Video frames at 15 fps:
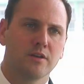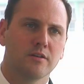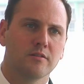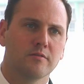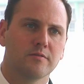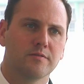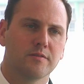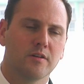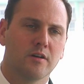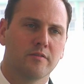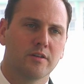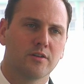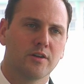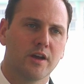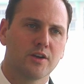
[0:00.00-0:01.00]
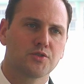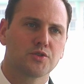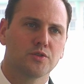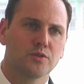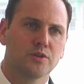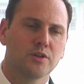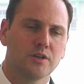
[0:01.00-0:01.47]
of, of
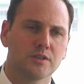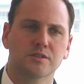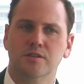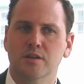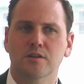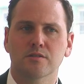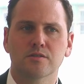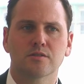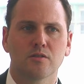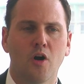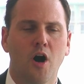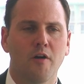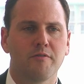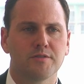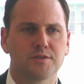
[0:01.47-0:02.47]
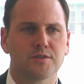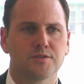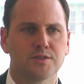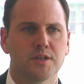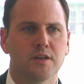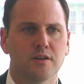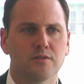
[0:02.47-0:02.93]
international goods, there's
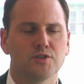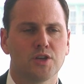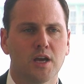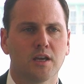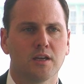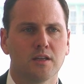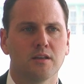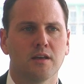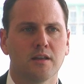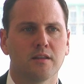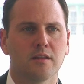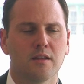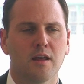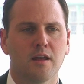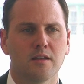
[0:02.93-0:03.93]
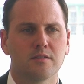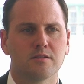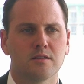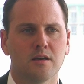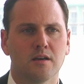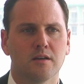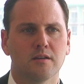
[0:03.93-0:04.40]
officers there checking that,
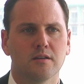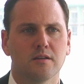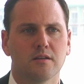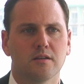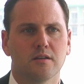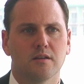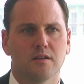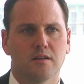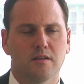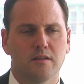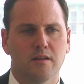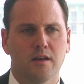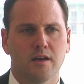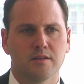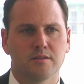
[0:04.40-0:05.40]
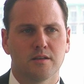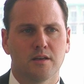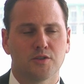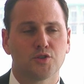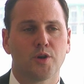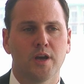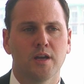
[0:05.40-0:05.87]
that, uh, that uh,
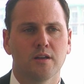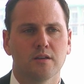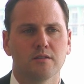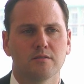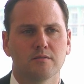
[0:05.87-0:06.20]
trade.